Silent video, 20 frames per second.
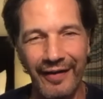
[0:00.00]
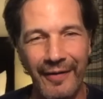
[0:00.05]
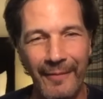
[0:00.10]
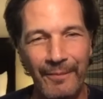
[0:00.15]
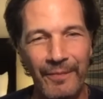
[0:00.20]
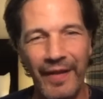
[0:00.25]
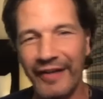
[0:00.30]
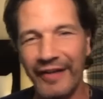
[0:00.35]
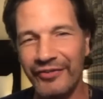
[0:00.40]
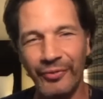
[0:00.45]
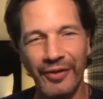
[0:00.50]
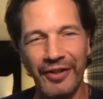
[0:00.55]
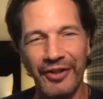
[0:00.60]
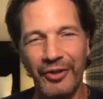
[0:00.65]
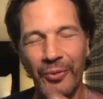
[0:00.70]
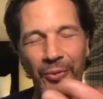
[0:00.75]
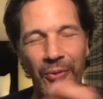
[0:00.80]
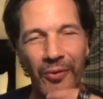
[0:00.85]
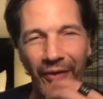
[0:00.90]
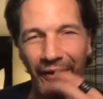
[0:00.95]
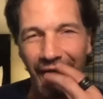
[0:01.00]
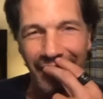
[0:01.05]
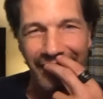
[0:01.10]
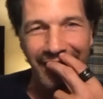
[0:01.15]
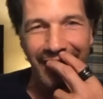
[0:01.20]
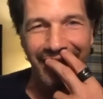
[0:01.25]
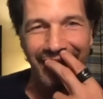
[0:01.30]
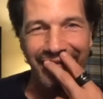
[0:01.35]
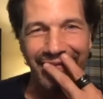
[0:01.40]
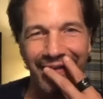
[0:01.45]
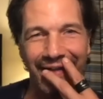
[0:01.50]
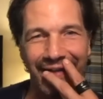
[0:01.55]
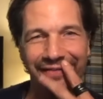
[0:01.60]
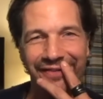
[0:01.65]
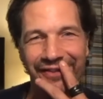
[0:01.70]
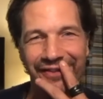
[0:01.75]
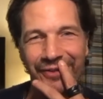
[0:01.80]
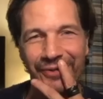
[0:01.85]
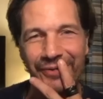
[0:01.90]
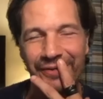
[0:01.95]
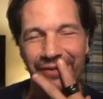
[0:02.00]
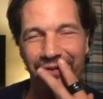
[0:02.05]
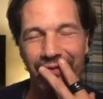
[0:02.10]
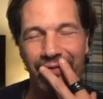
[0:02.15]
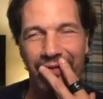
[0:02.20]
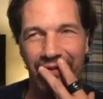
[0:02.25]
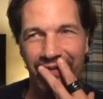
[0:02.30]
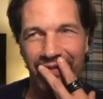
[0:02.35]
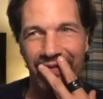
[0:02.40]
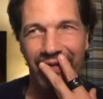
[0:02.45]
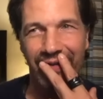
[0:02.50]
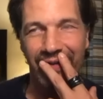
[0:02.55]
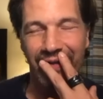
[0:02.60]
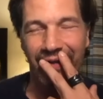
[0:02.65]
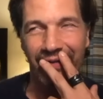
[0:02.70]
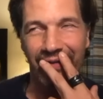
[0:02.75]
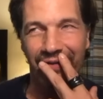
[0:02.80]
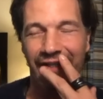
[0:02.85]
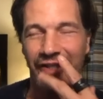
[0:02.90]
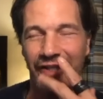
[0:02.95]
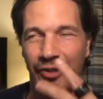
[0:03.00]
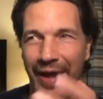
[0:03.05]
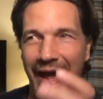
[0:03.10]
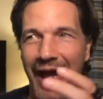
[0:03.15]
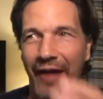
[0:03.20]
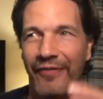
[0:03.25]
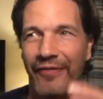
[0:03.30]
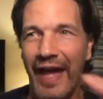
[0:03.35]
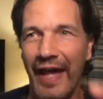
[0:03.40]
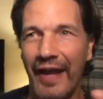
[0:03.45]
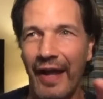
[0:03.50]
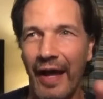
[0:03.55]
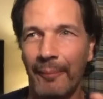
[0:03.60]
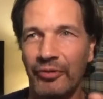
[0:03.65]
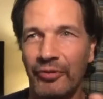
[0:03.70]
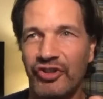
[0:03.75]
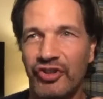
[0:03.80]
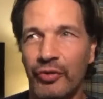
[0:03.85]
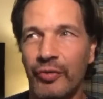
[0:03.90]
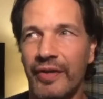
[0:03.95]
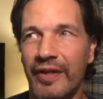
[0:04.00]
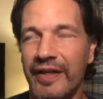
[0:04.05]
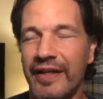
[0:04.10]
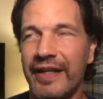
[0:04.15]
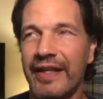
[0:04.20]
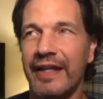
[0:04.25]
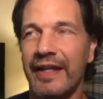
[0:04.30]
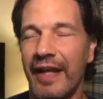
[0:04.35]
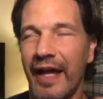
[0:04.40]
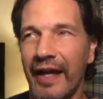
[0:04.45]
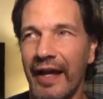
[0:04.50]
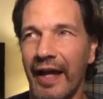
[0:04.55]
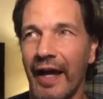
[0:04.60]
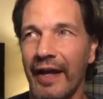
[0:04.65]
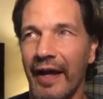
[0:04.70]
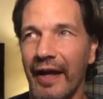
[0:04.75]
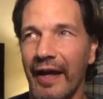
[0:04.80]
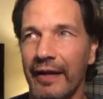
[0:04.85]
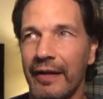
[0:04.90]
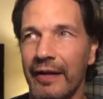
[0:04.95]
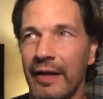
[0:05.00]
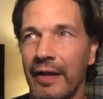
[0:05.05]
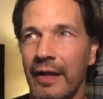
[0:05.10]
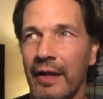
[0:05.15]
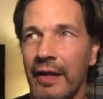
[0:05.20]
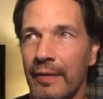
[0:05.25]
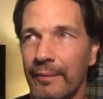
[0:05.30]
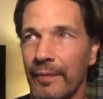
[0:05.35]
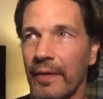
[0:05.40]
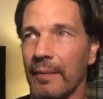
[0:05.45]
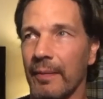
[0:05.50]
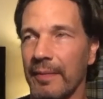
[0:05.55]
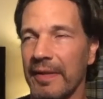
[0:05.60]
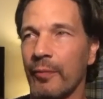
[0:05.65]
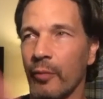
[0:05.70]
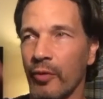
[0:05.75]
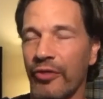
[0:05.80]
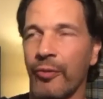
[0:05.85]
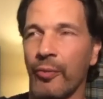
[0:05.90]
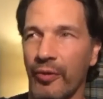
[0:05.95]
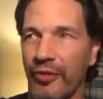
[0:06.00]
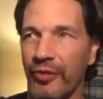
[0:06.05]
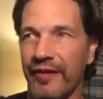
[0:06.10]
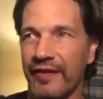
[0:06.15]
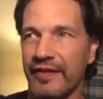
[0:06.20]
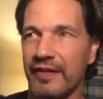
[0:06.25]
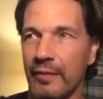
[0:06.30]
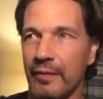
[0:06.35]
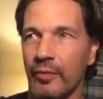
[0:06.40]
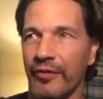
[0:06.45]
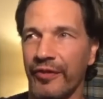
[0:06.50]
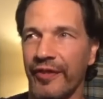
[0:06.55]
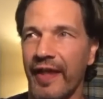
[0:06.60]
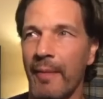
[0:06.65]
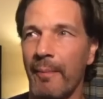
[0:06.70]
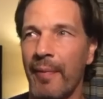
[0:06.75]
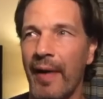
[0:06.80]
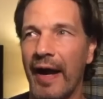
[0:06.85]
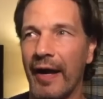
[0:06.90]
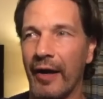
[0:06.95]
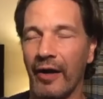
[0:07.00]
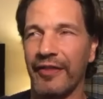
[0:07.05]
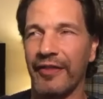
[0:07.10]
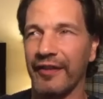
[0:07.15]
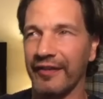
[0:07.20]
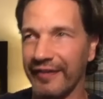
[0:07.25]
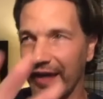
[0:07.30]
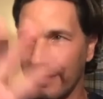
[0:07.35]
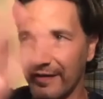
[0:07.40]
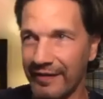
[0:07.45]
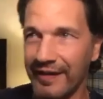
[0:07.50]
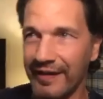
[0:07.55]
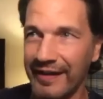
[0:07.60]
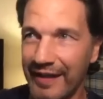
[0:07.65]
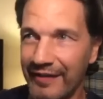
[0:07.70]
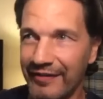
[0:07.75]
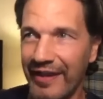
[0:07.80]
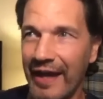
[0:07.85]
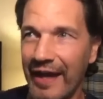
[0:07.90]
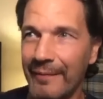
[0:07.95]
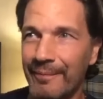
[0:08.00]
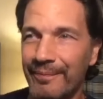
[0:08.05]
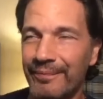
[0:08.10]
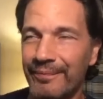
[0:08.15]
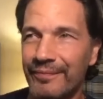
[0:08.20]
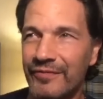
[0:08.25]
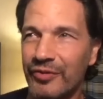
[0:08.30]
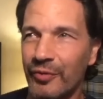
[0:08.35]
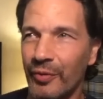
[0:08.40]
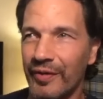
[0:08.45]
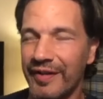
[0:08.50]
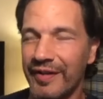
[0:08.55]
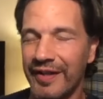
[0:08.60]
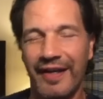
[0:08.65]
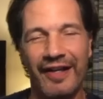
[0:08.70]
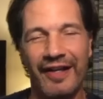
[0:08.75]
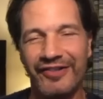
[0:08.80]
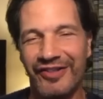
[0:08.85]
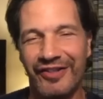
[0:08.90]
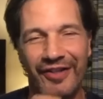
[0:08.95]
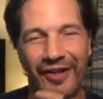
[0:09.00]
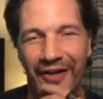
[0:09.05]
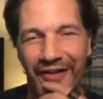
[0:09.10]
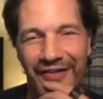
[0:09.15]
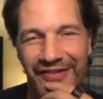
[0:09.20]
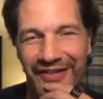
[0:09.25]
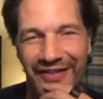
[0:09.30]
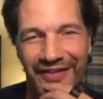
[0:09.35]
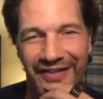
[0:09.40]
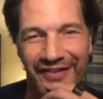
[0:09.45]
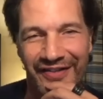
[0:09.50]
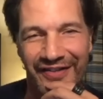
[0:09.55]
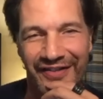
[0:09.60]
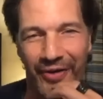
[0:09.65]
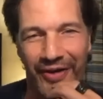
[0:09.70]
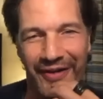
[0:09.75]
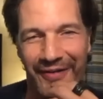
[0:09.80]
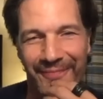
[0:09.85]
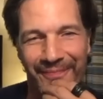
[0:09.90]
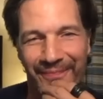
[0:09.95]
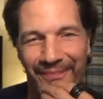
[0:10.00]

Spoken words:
that's really cool that you had that opportunity. And I mean, with the Empire, I think that to get that sort of connection there, I just think that's great,